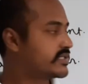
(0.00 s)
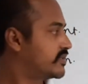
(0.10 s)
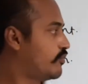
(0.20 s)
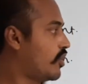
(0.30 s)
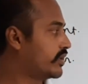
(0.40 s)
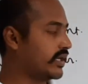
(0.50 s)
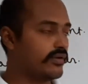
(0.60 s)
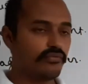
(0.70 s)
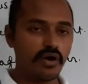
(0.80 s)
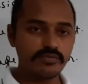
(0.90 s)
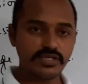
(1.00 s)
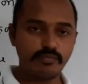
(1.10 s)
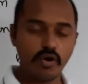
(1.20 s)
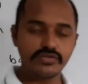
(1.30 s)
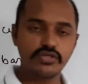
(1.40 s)
boundary forms a
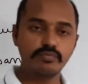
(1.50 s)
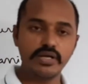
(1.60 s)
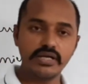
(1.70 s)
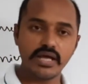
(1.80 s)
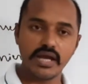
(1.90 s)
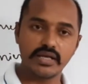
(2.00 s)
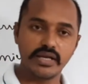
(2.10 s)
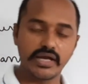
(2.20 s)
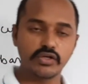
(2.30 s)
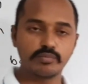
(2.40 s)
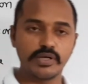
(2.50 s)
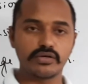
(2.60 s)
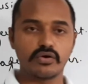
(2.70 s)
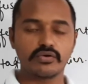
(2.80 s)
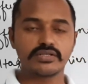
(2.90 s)
positive plate and a negative plate,
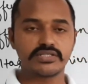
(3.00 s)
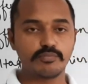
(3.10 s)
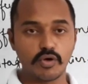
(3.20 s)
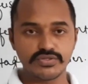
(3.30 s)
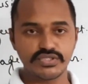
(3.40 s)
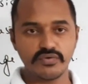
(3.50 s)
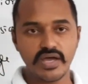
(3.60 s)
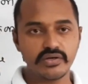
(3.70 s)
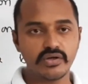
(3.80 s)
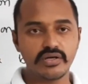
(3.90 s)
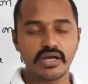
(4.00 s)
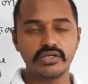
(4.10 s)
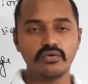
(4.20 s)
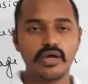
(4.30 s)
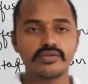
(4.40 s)
or you can say positive ion and
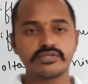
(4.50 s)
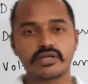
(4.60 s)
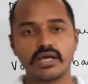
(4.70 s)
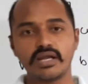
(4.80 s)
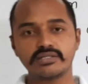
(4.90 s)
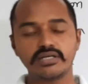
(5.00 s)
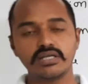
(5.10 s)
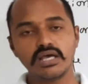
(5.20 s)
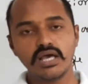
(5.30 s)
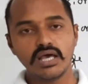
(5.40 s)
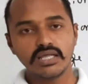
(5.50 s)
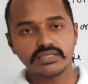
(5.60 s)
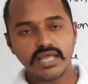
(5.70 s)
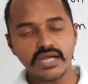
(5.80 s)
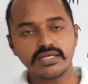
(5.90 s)
negative ions are collected.
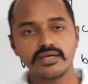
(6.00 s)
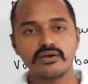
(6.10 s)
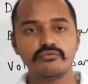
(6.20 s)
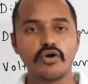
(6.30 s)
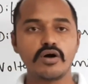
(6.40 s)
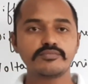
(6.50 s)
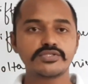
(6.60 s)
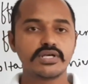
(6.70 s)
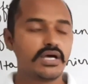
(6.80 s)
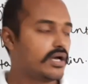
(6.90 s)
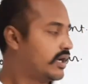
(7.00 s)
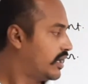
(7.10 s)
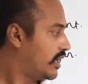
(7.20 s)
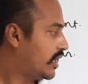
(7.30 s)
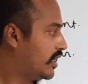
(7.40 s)
That forms
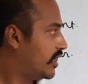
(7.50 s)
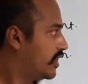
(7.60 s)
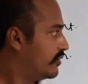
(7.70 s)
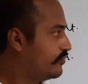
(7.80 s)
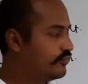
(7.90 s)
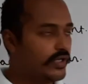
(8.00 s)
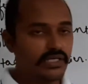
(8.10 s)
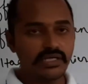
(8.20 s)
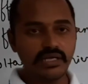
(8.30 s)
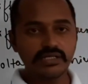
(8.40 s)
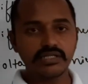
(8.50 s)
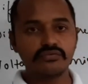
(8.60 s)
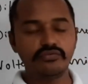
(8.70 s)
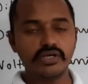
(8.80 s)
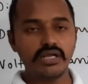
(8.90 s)

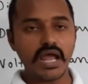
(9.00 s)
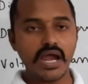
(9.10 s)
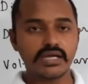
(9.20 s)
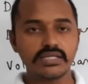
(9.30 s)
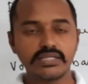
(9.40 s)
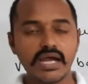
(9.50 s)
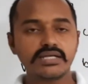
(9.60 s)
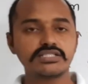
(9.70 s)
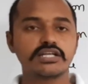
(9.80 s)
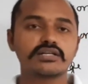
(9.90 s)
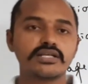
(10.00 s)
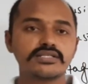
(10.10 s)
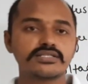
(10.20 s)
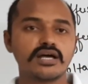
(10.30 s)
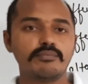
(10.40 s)
electric field, and that
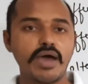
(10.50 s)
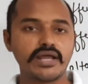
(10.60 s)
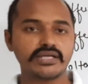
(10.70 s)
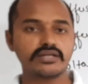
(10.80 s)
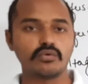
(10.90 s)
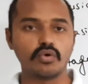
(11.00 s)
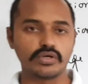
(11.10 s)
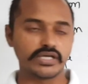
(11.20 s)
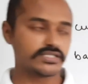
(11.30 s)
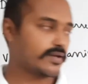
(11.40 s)
generates a barrier voltage.